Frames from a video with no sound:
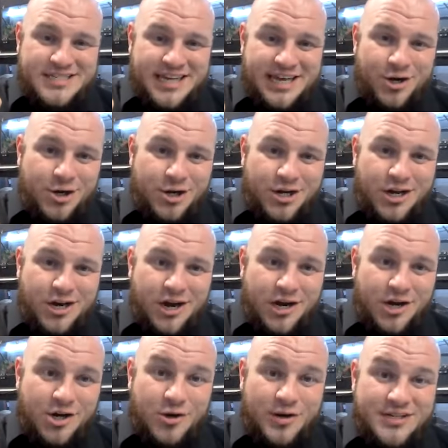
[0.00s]
and Erica
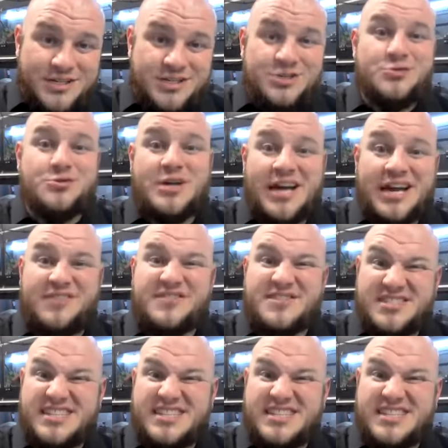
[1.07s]
are going to do kind of a